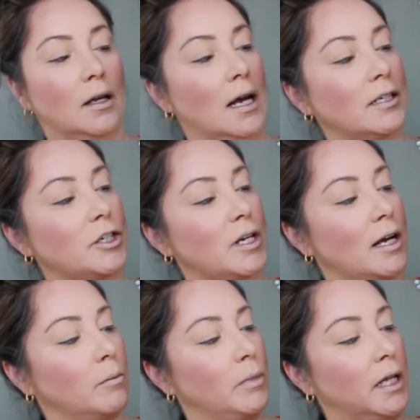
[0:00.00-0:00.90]

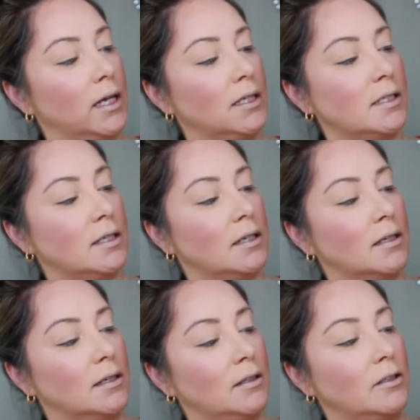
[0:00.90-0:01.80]
Hashtag blessed.
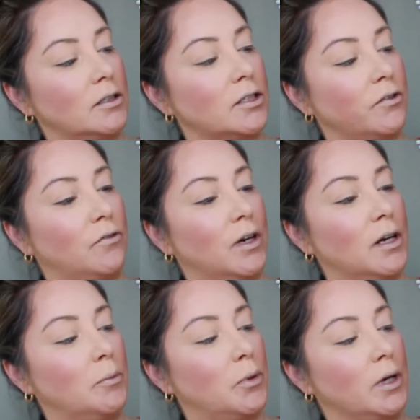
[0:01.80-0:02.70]
Looks
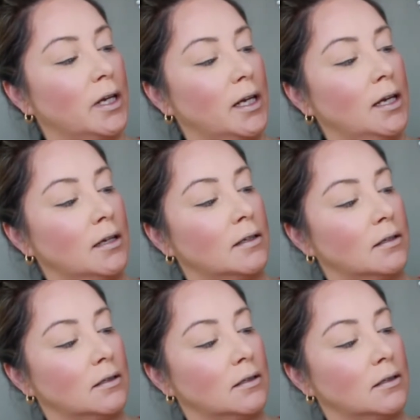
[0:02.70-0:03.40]
very pretty.